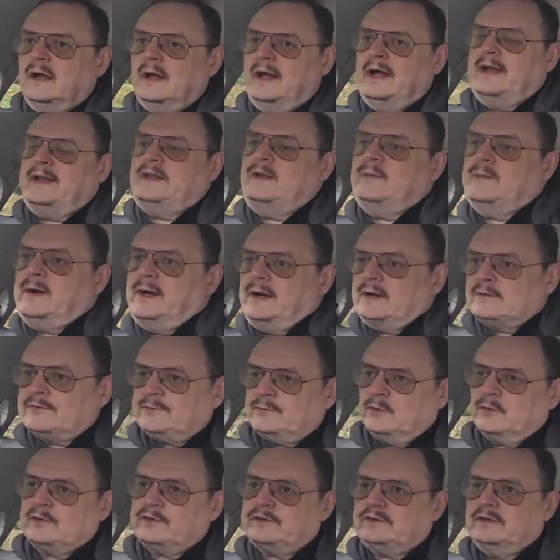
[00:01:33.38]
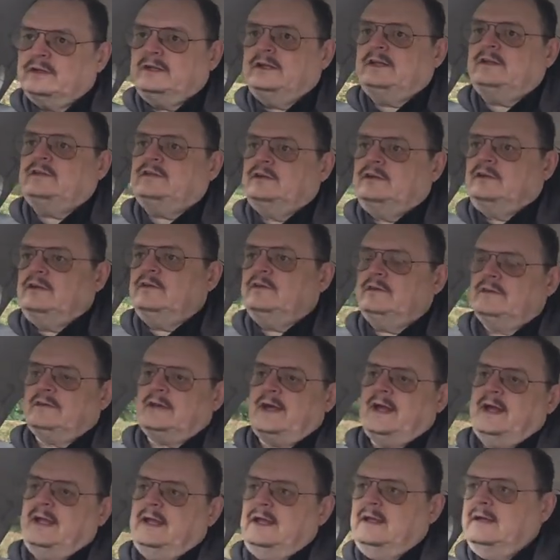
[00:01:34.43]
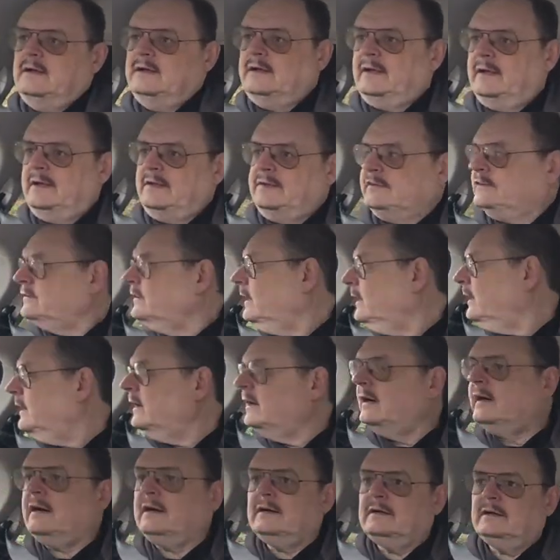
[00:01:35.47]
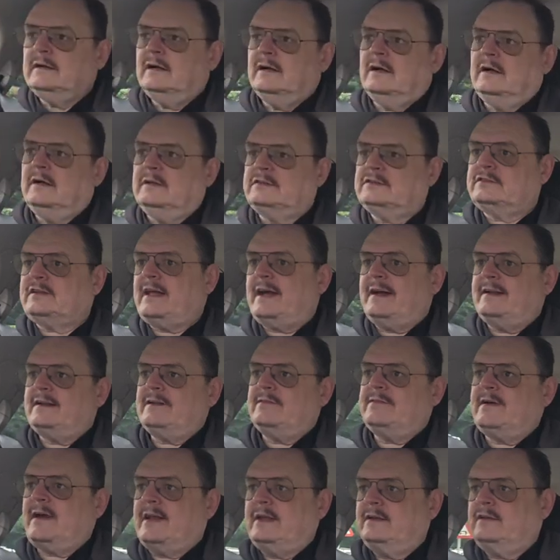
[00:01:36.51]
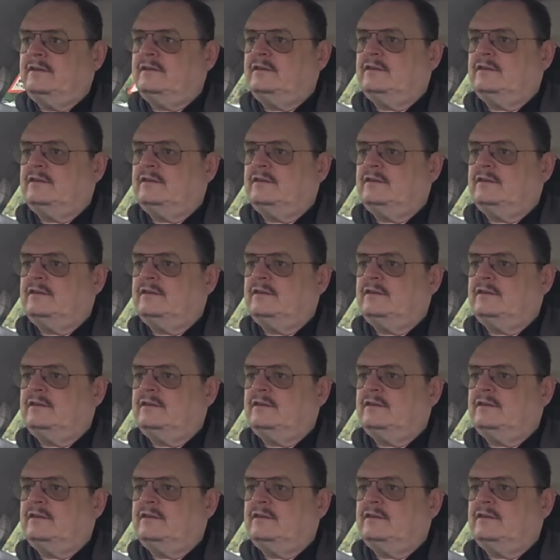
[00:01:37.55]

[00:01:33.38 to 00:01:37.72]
Anyway, unfortunately Tuesday is a sad event.